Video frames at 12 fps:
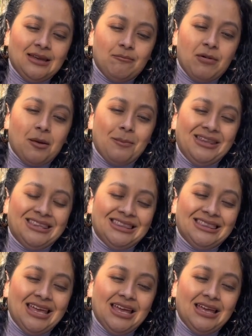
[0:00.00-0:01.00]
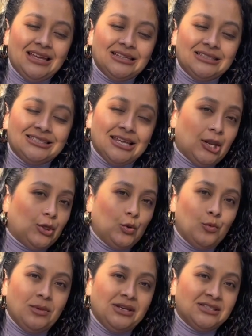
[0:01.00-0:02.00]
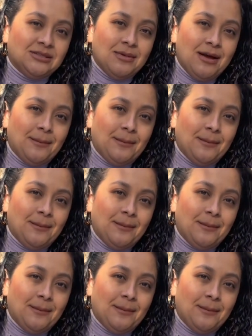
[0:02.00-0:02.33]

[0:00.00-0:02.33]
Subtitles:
Permítete ser tú misma.